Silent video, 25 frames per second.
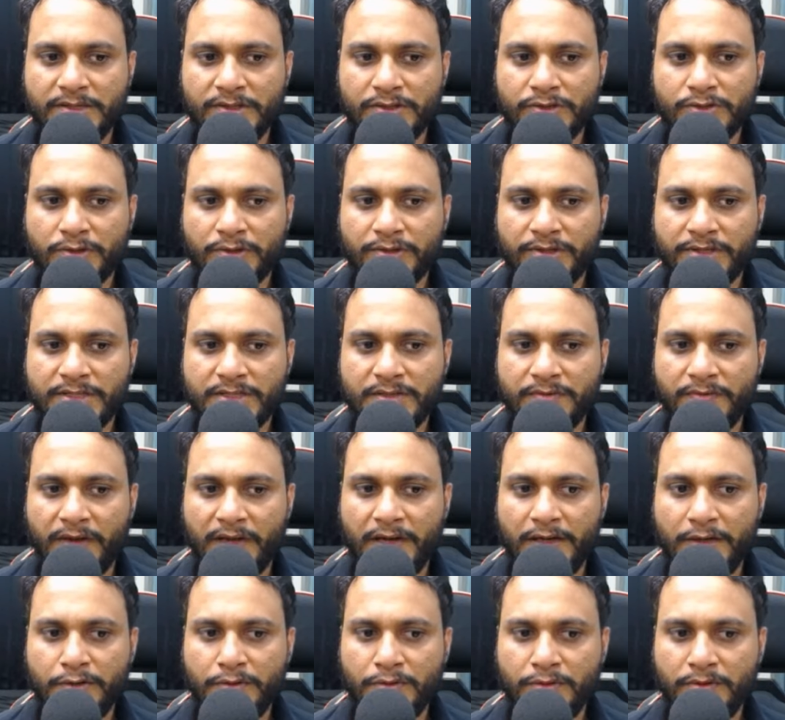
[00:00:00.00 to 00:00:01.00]
the shortest
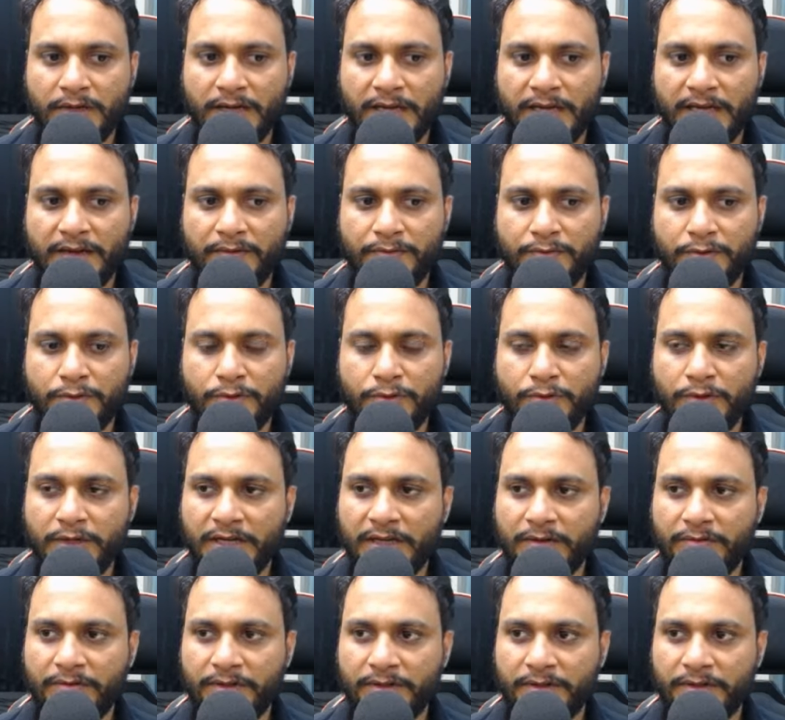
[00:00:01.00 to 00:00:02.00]
value, I have to do
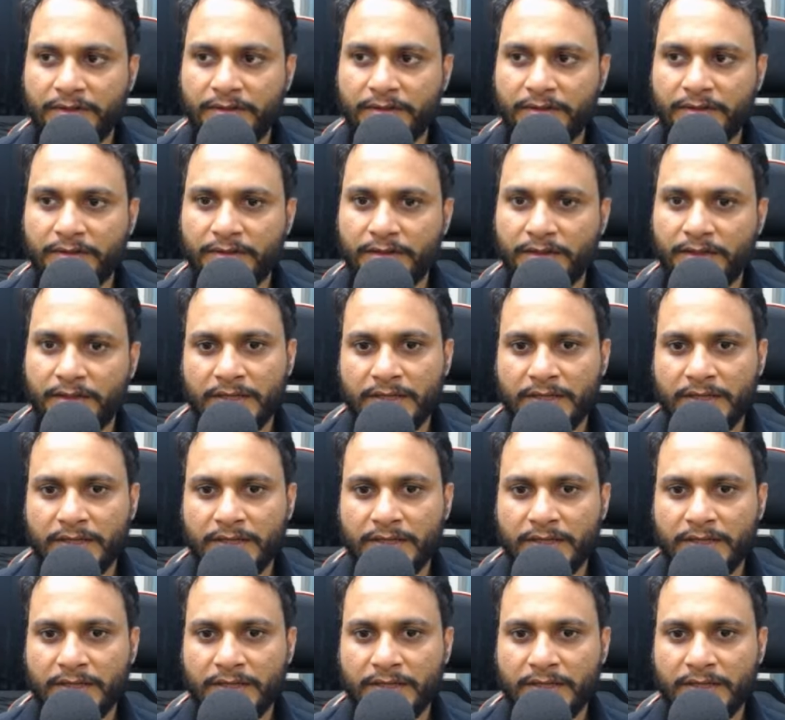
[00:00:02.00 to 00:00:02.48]
11 here.